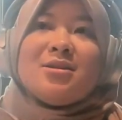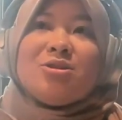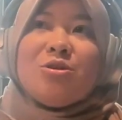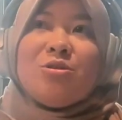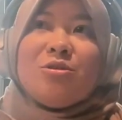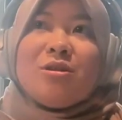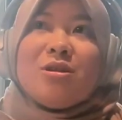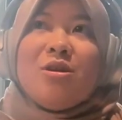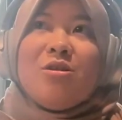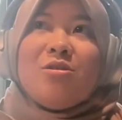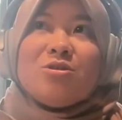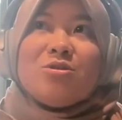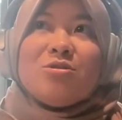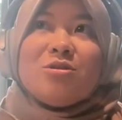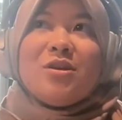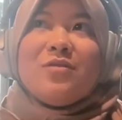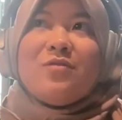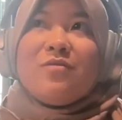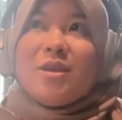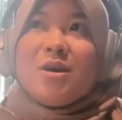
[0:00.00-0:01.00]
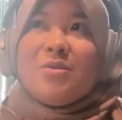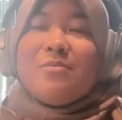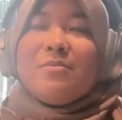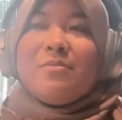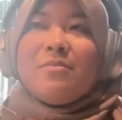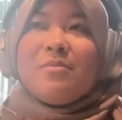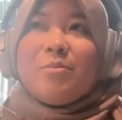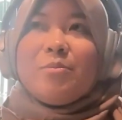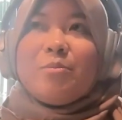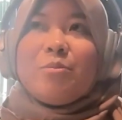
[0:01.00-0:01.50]
don't also give
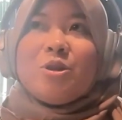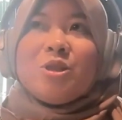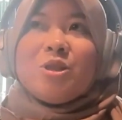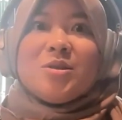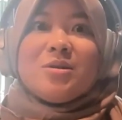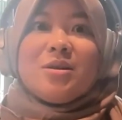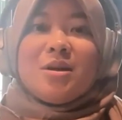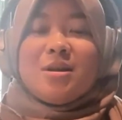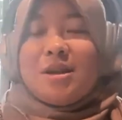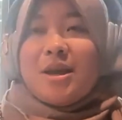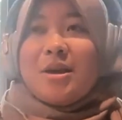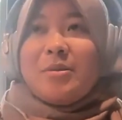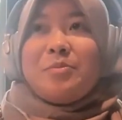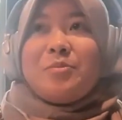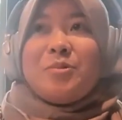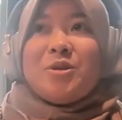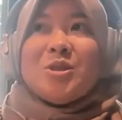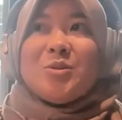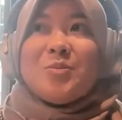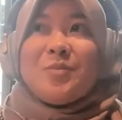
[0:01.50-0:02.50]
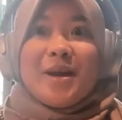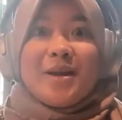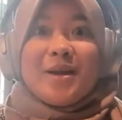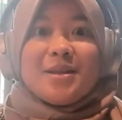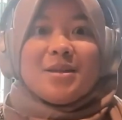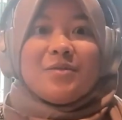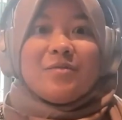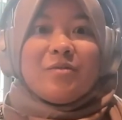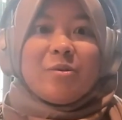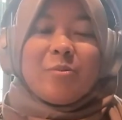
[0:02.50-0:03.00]
them
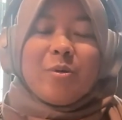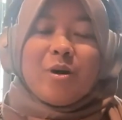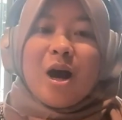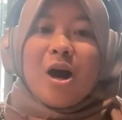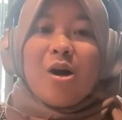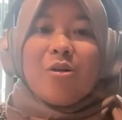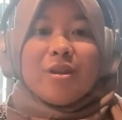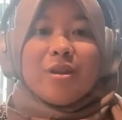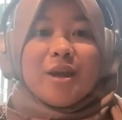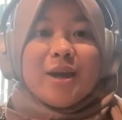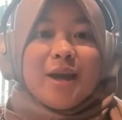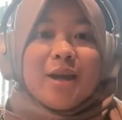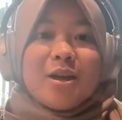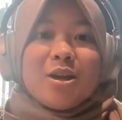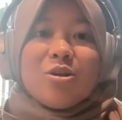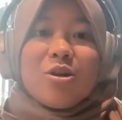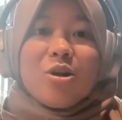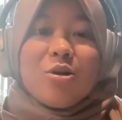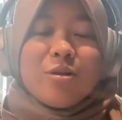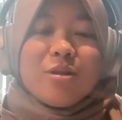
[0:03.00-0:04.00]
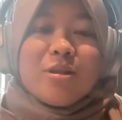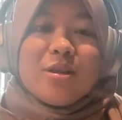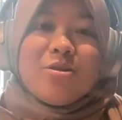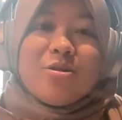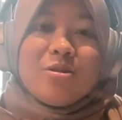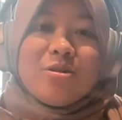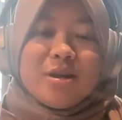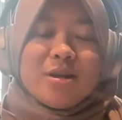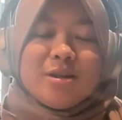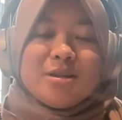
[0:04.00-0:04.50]
perspective about how they can grow in the
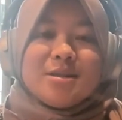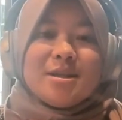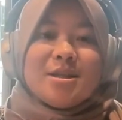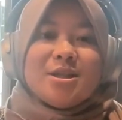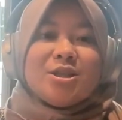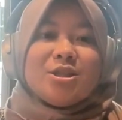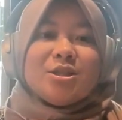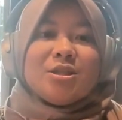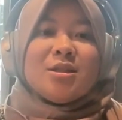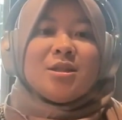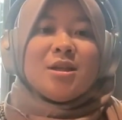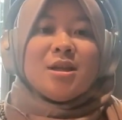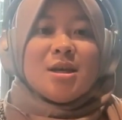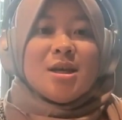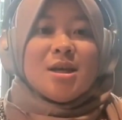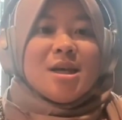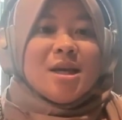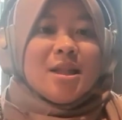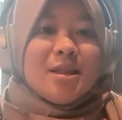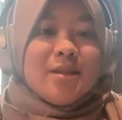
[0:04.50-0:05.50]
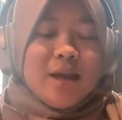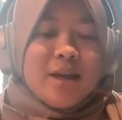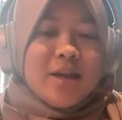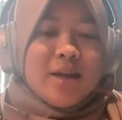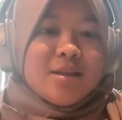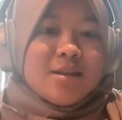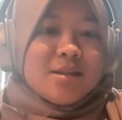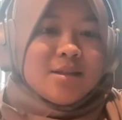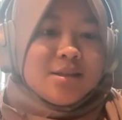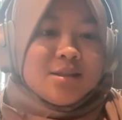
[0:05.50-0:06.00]
organization, then
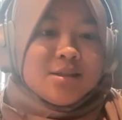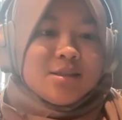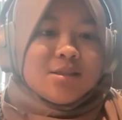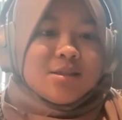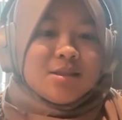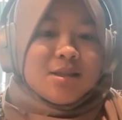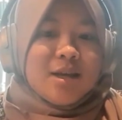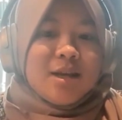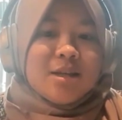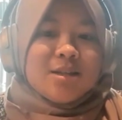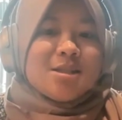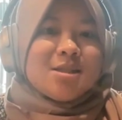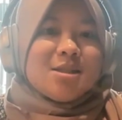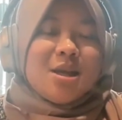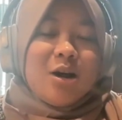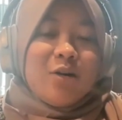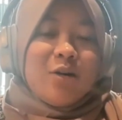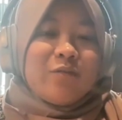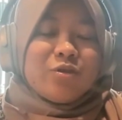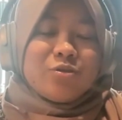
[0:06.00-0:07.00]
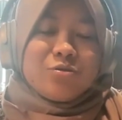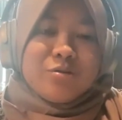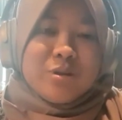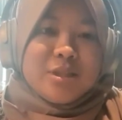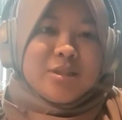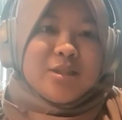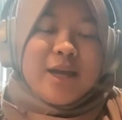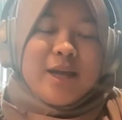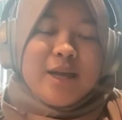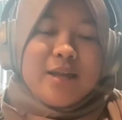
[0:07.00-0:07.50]
it's tough to
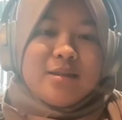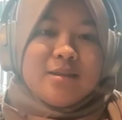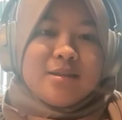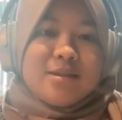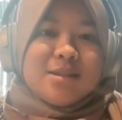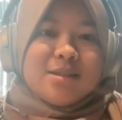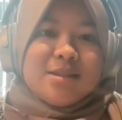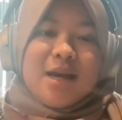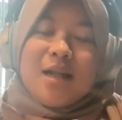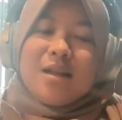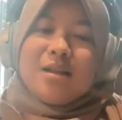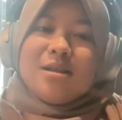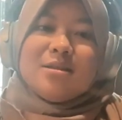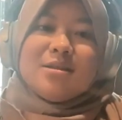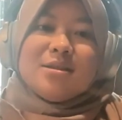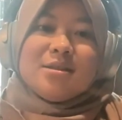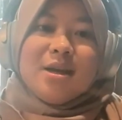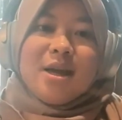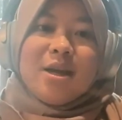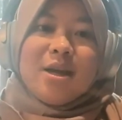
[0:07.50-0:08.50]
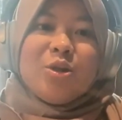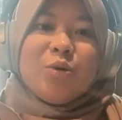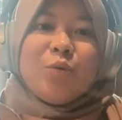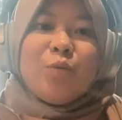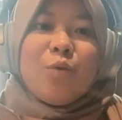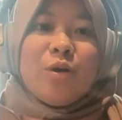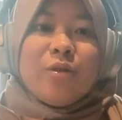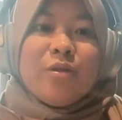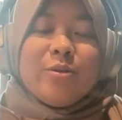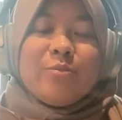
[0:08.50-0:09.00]
retain this talent. And you
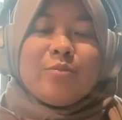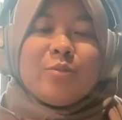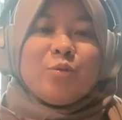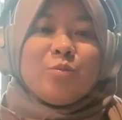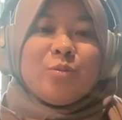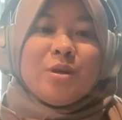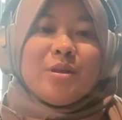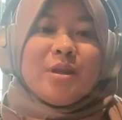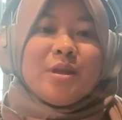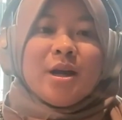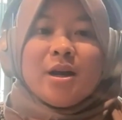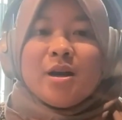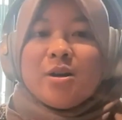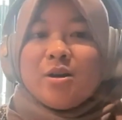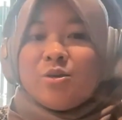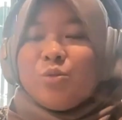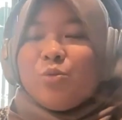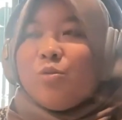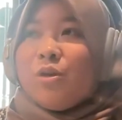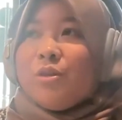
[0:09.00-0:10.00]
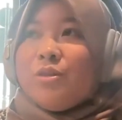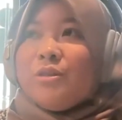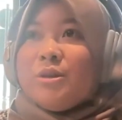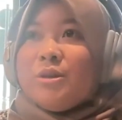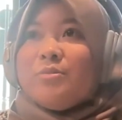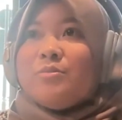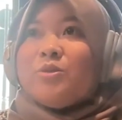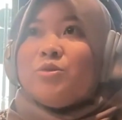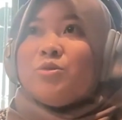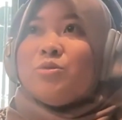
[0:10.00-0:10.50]
want them to be there. You want
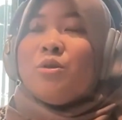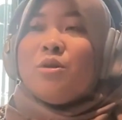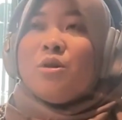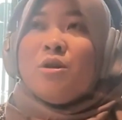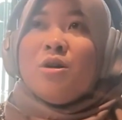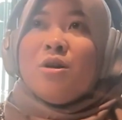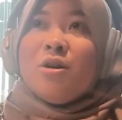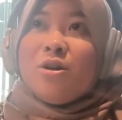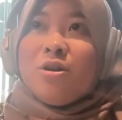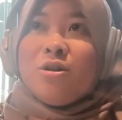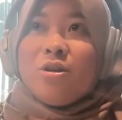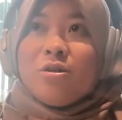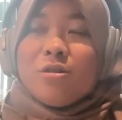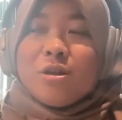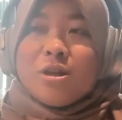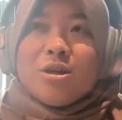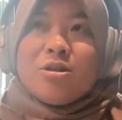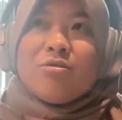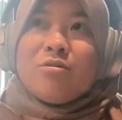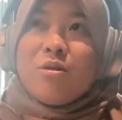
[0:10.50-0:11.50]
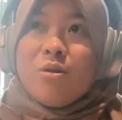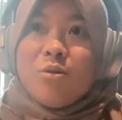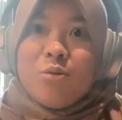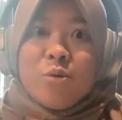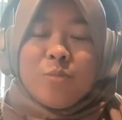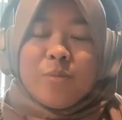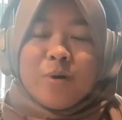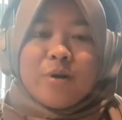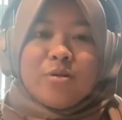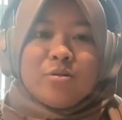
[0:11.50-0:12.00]
them to not only
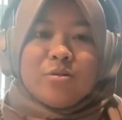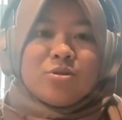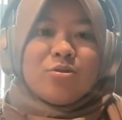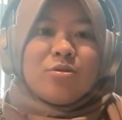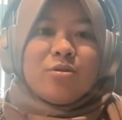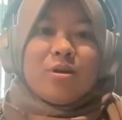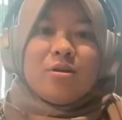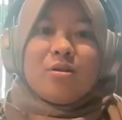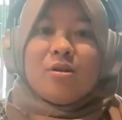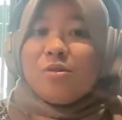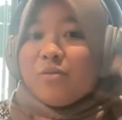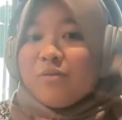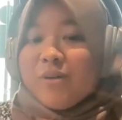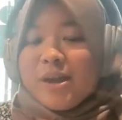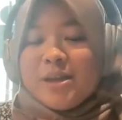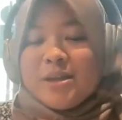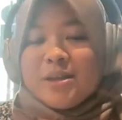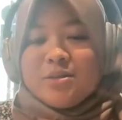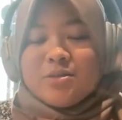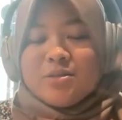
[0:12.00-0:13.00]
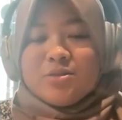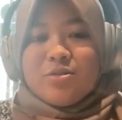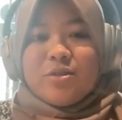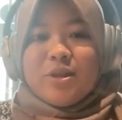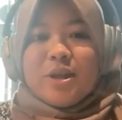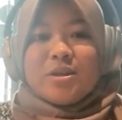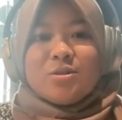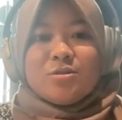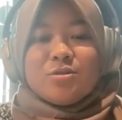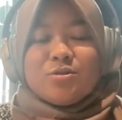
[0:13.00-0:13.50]
grow but also innovate. So
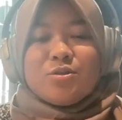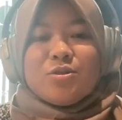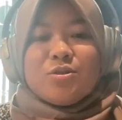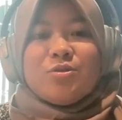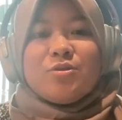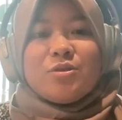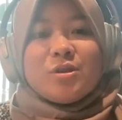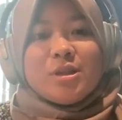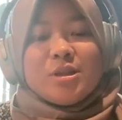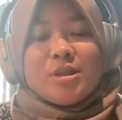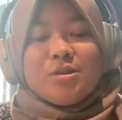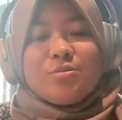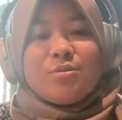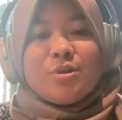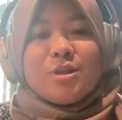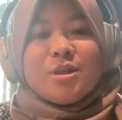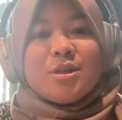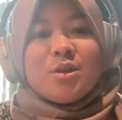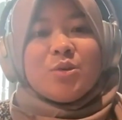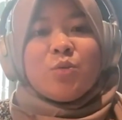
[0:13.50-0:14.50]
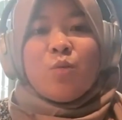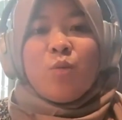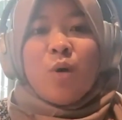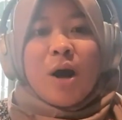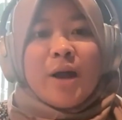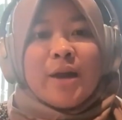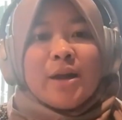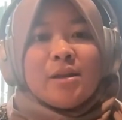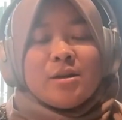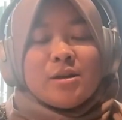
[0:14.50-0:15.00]
that's also usually the reason
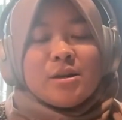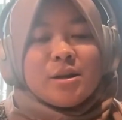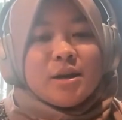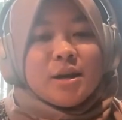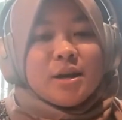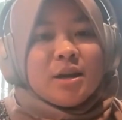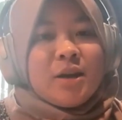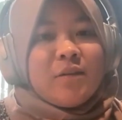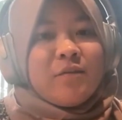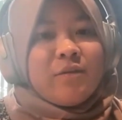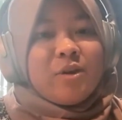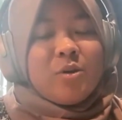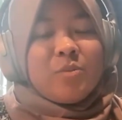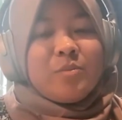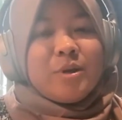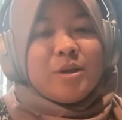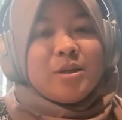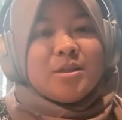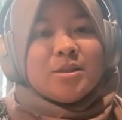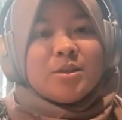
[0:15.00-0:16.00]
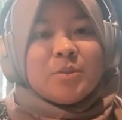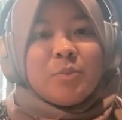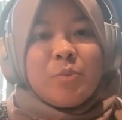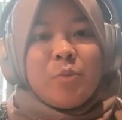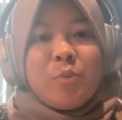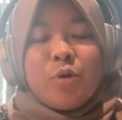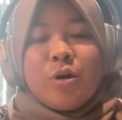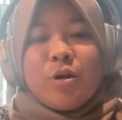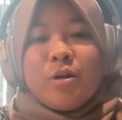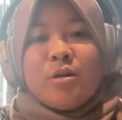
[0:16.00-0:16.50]
why learning and development is
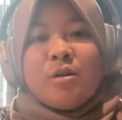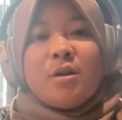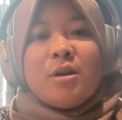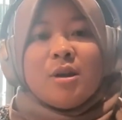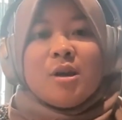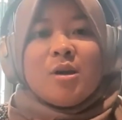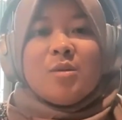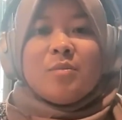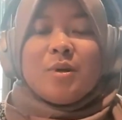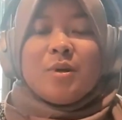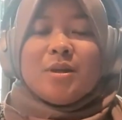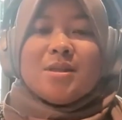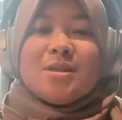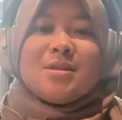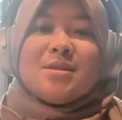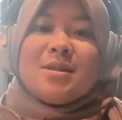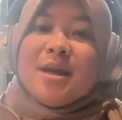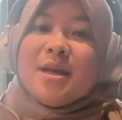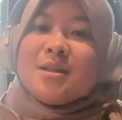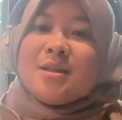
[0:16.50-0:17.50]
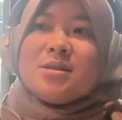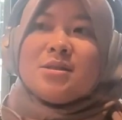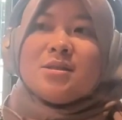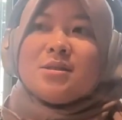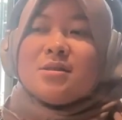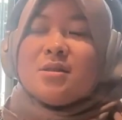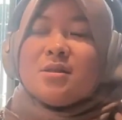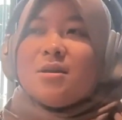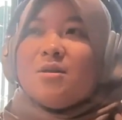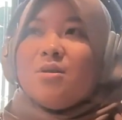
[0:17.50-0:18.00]
important, because that's
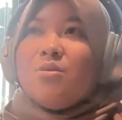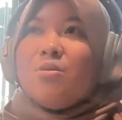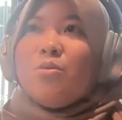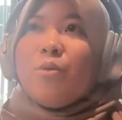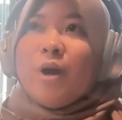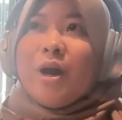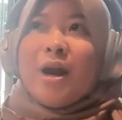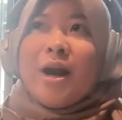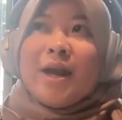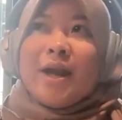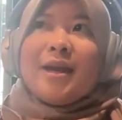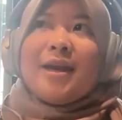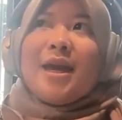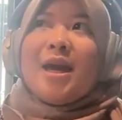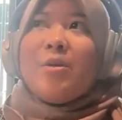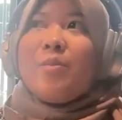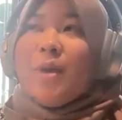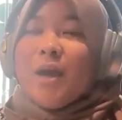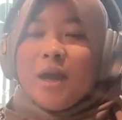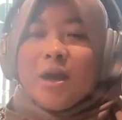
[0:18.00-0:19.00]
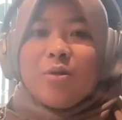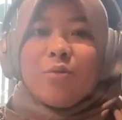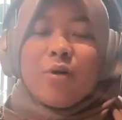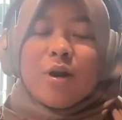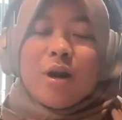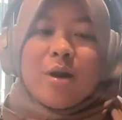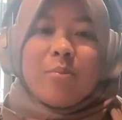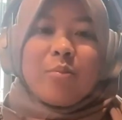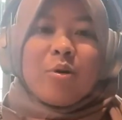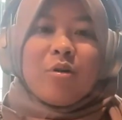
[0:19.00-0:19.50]
where I came in,
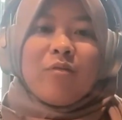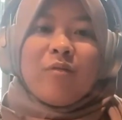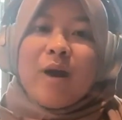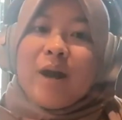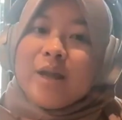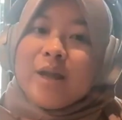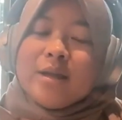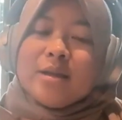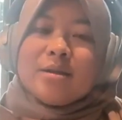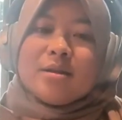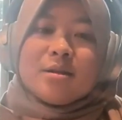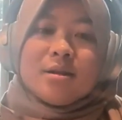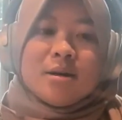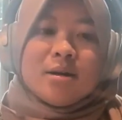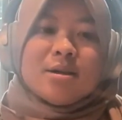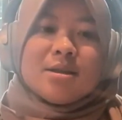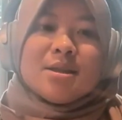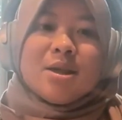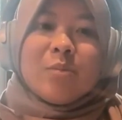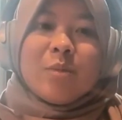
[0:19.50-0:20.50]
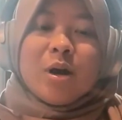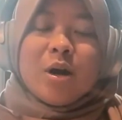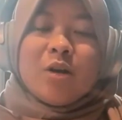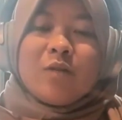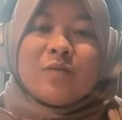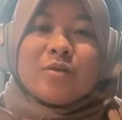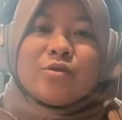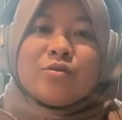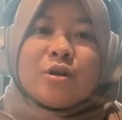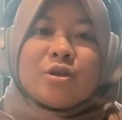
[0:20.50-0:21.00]
where I provided some kind
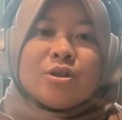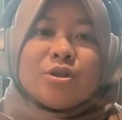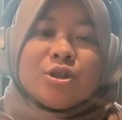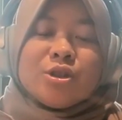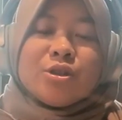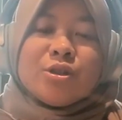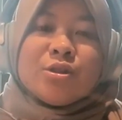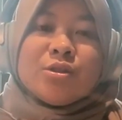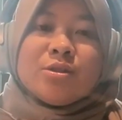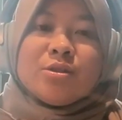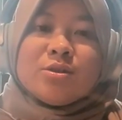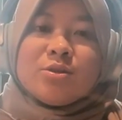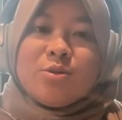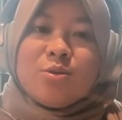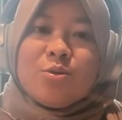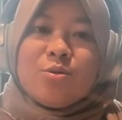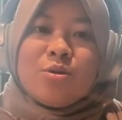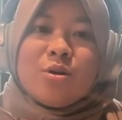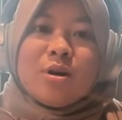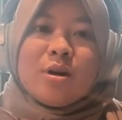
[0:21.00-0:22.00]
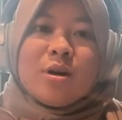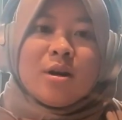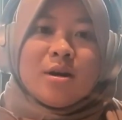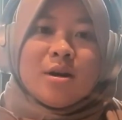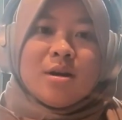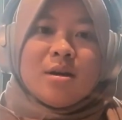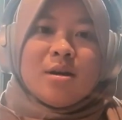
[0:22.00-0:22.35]
of structures or